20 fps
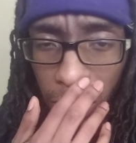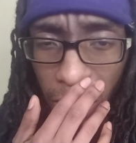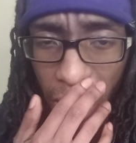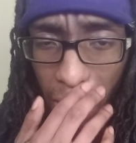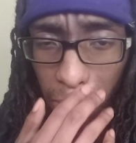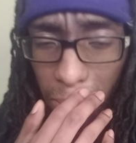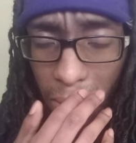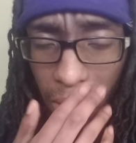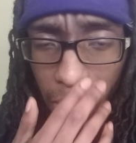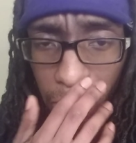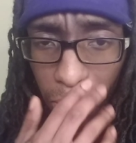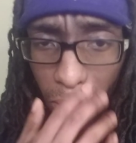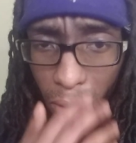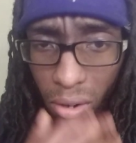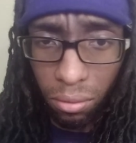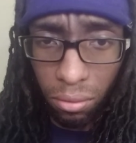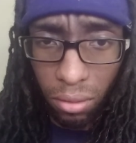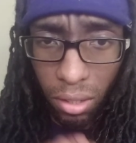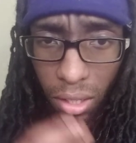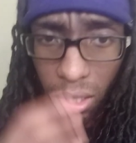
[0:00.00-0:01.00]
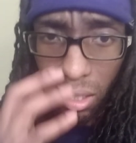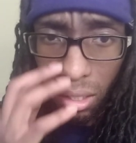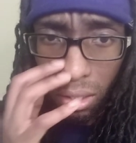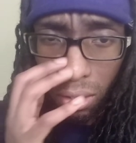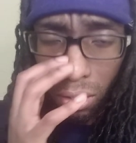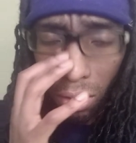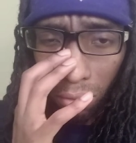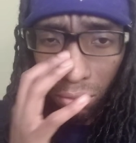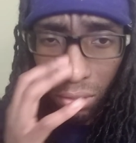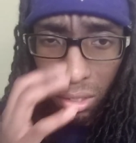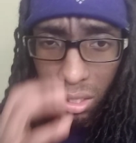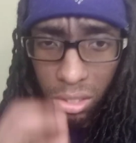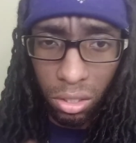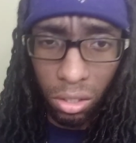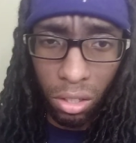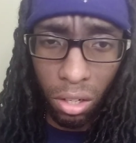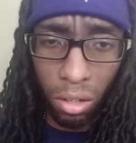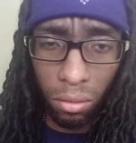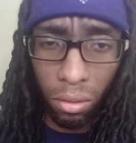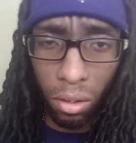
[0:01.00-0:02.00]
I'm not a part of any of this,
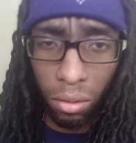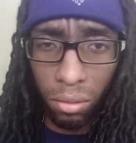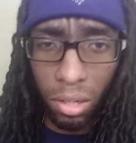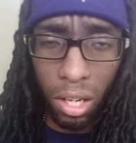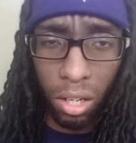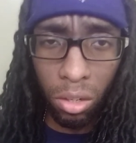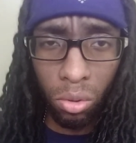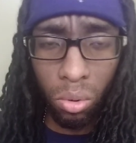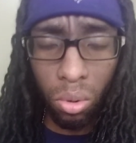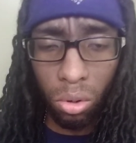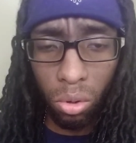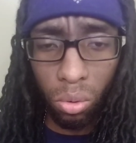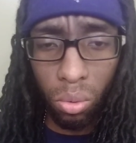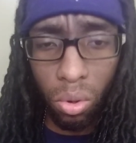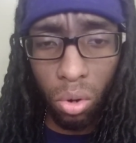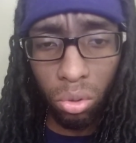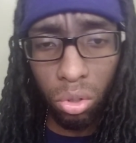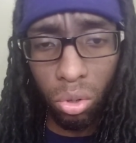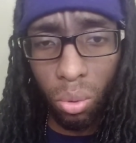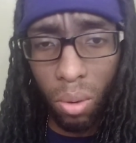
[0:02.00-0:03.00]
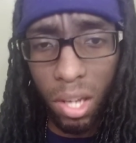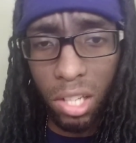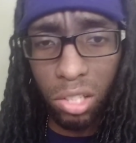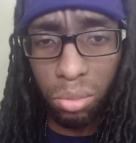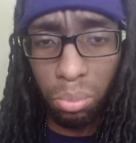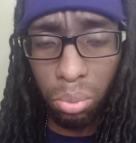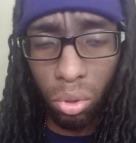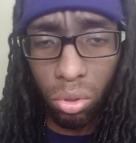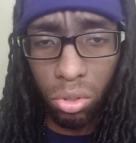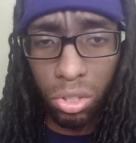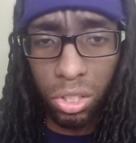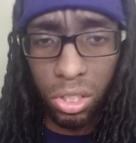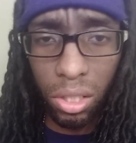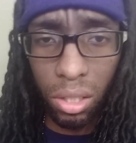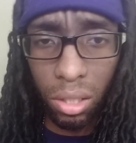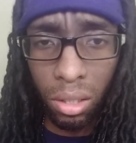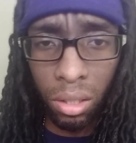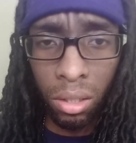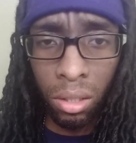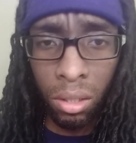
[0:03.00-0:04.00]
of that quote unquote new age
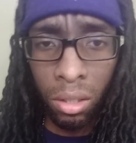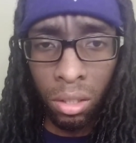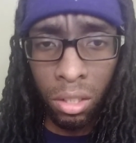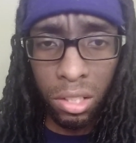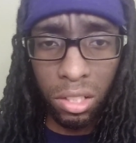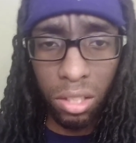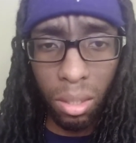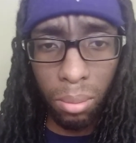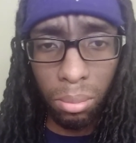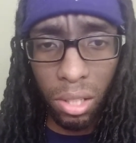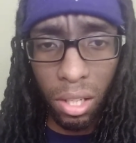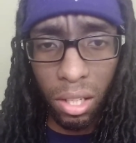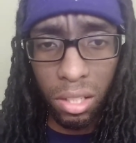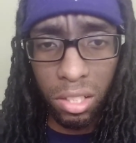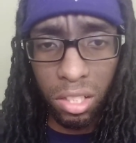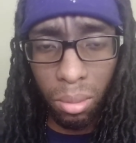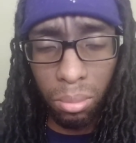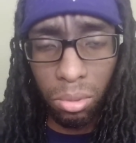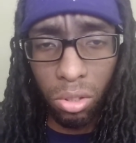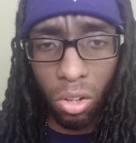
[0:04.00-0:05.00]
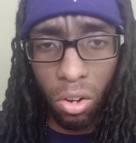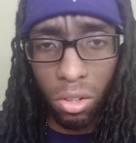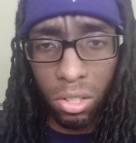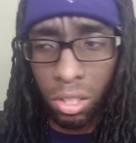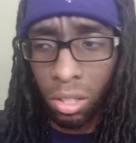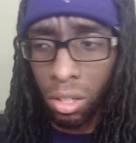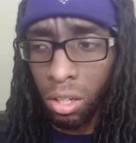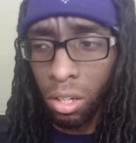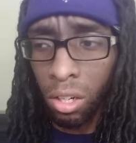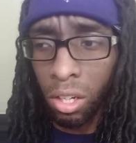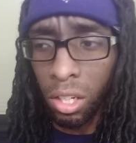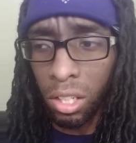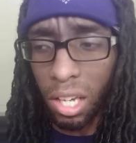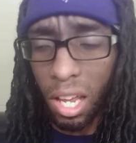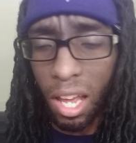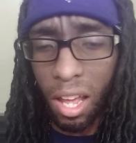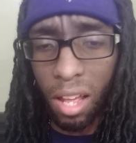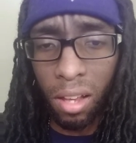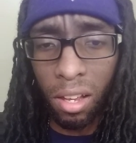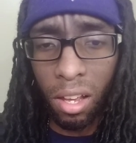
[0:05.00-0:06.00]
bullshit. Some thoughts
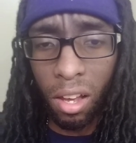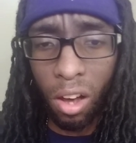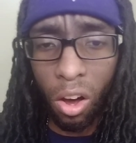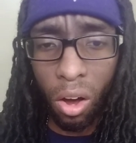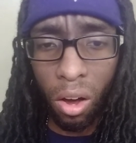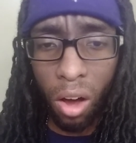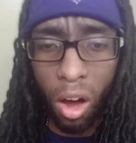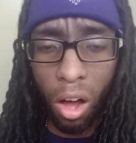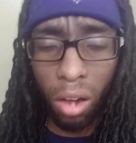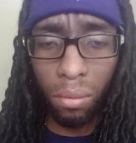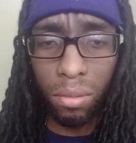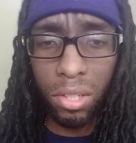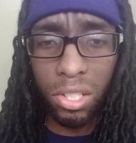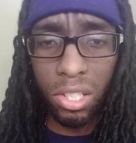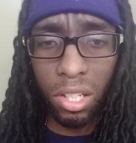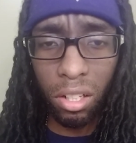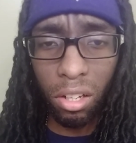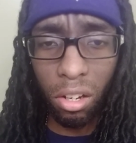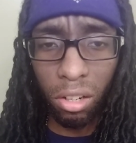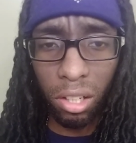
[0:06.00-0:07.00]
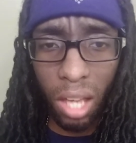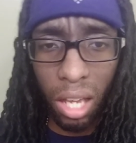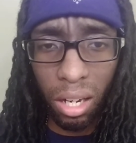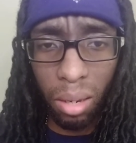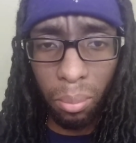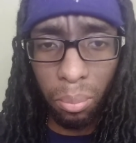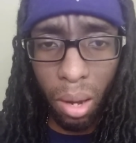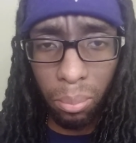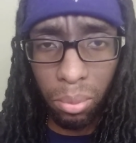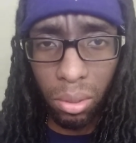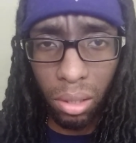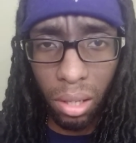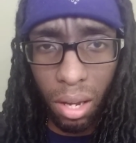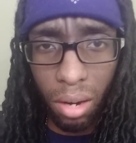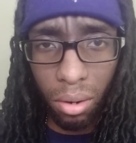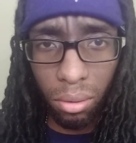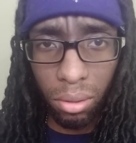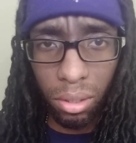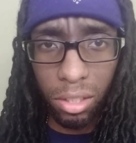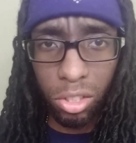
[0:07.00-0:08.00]
that all of a sudden are gaining
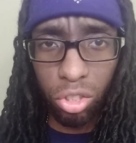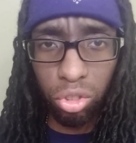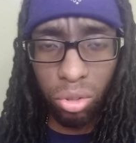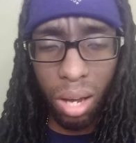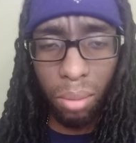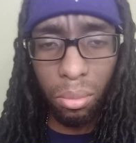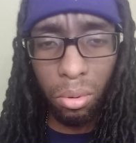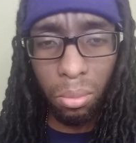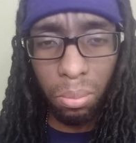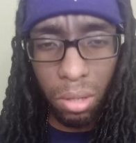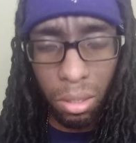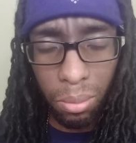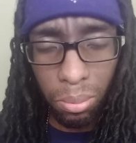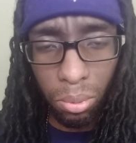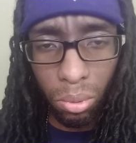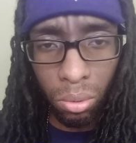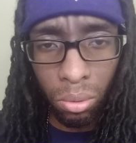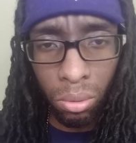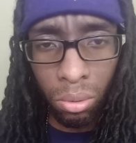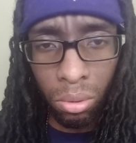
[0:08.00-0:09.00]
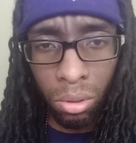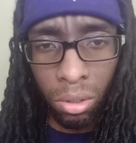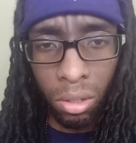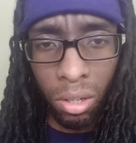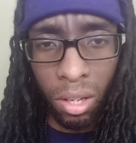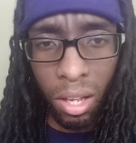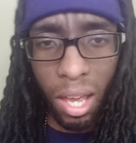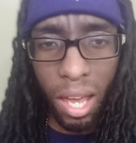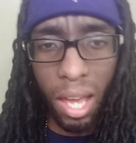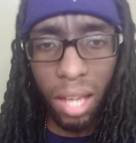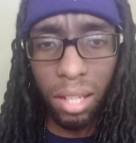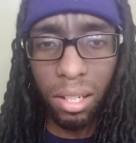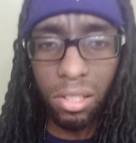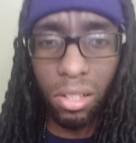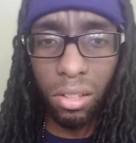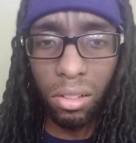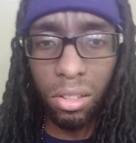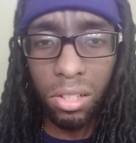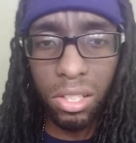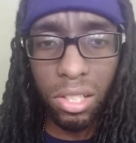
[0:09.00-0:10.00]
popularity. Tribal people had these
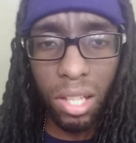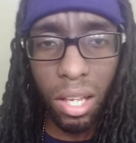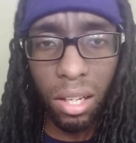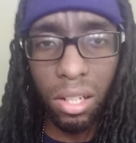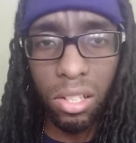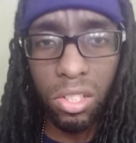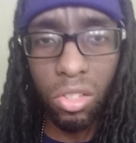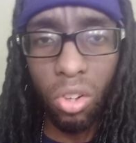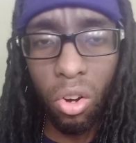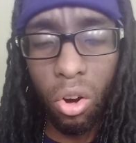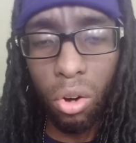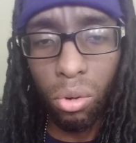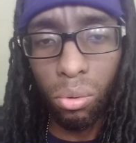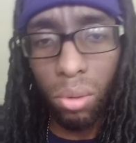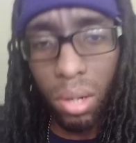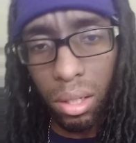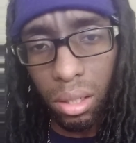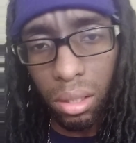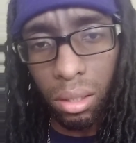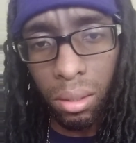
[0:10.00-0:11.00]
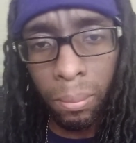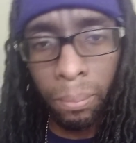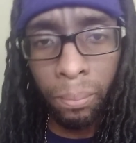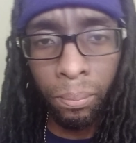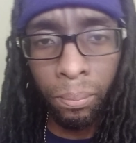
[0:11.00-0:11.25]
understandings already.